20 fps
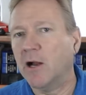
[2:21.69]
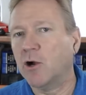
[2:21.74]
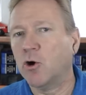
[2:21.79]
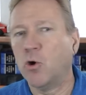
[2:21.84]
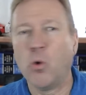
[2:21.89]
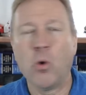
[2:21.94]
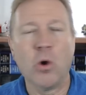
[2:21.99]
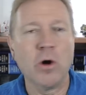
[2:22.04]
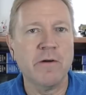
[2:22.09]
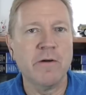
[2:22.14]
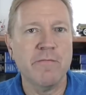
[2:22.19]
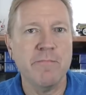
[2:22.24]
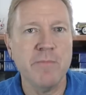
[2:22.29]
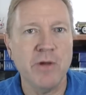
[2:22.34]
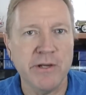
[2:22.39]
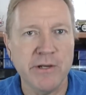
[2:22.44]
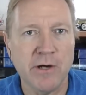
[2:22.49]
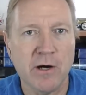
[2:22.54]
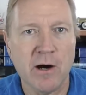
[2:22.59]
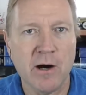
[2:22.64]
a quarter of a
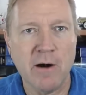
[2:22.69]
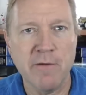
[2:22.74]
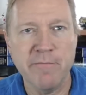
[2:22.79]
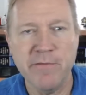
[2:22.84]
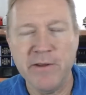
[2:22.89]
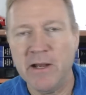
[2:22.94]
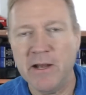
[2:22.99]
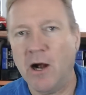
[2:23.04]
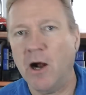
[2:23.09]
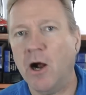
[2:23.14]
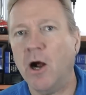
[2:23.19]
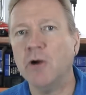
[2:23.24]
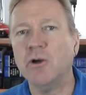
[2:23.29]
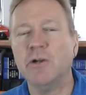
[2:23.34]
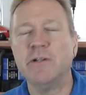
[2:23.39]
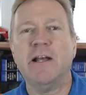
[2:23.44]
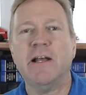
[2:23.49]
million dollar RV, a hundred